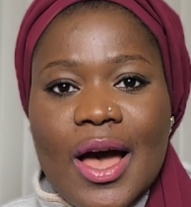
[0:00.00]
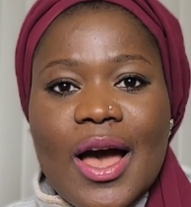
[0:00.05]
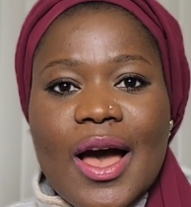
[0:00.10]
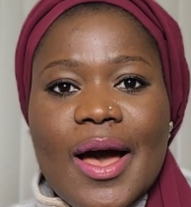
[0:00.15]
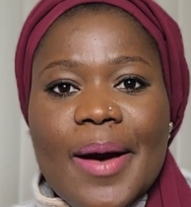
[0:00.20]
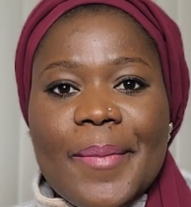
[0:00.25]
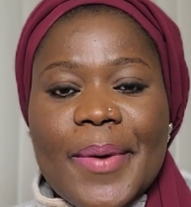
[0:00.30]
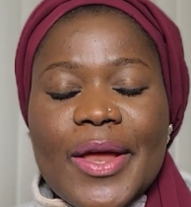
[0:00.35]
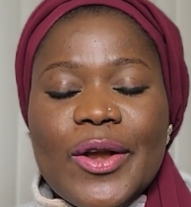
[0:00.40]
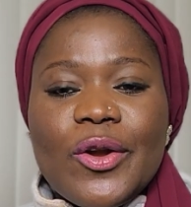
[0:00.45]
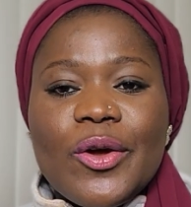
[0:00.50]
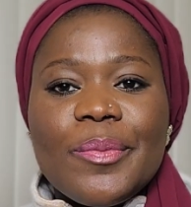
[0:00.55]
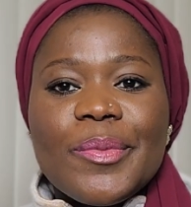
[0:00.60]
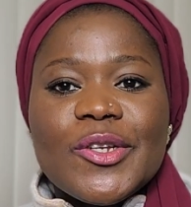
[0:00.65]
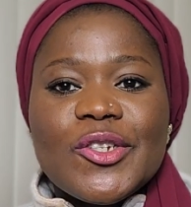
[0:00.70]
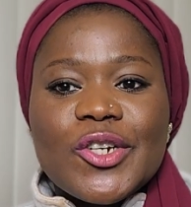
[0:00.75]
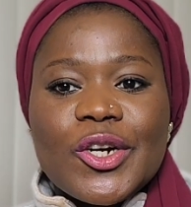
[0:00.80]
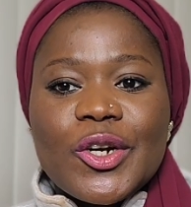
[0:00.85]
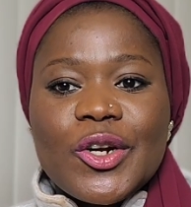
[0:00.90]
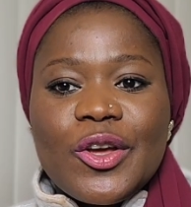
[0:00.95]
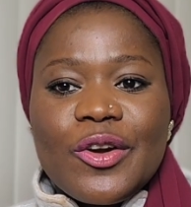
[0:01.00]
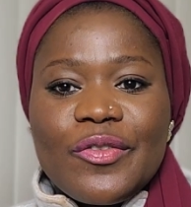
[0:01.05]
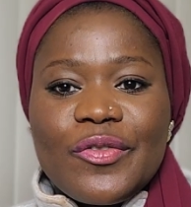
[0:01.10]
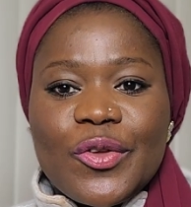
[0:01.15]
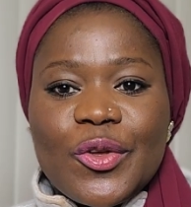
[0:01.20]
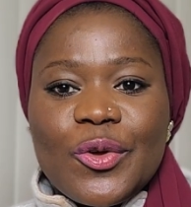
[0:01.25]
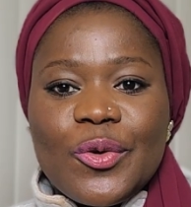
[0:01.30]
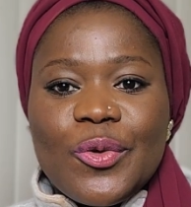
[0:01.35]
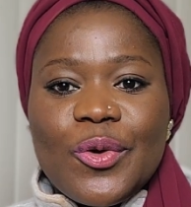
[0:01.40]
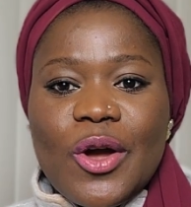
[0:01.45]
I know majority of
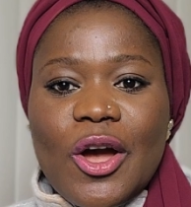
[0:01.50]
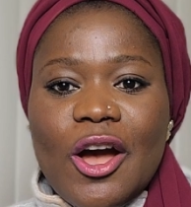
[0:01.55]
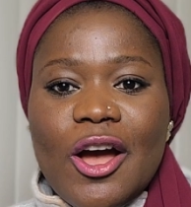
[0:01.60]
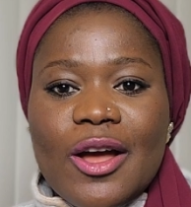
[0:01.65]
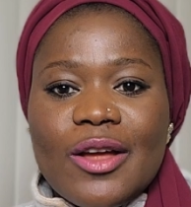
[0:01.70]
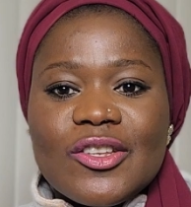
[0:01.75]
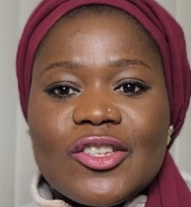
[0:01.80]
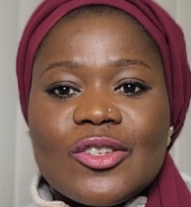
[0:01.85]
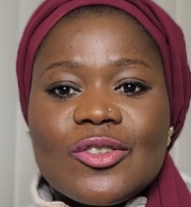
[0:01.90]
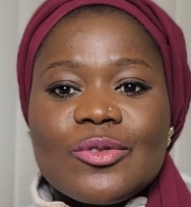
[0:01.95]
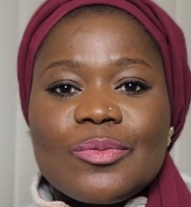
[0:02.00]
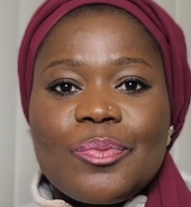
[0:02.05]
you are